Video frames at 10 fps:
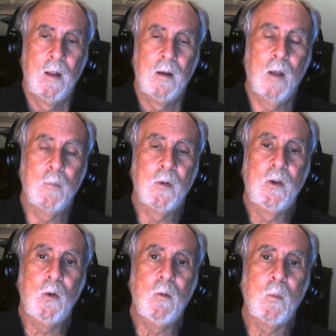Number
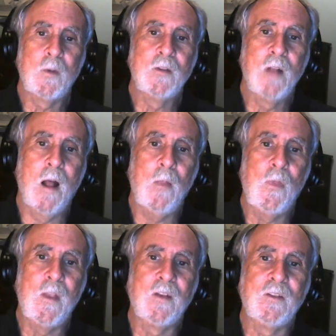two, it was not
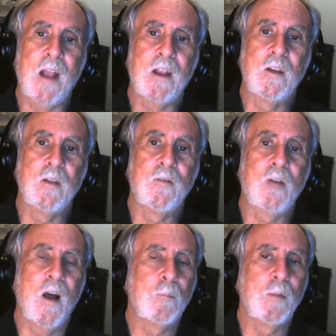the executive
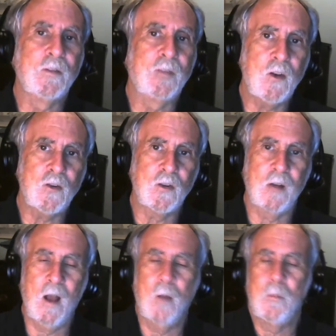compensation,
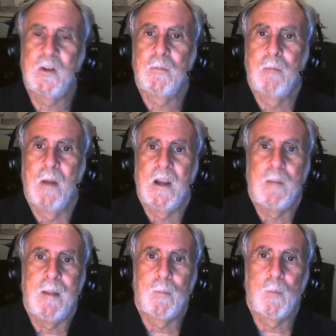how much money
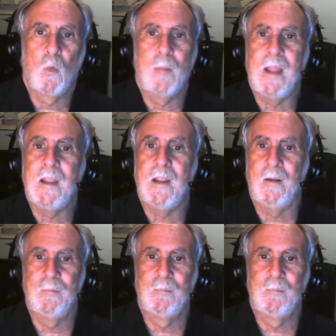people were making.